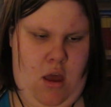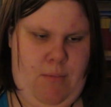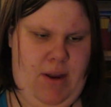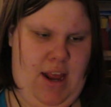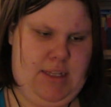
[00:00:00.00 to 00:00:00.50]

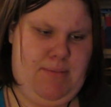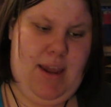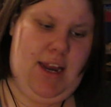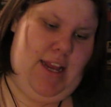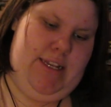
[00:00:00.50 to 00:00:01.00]
But it's
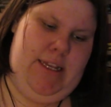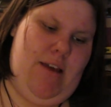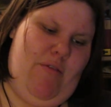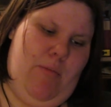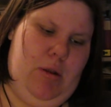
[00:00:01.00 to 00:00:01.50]
Make Easy
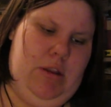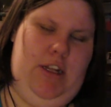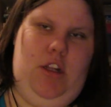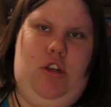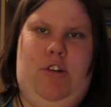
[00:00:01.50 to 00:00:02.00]
Lovable
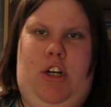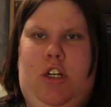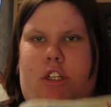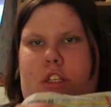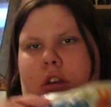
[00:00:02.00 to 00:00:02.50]
Little
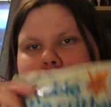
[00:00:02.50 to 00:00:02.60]
Critters.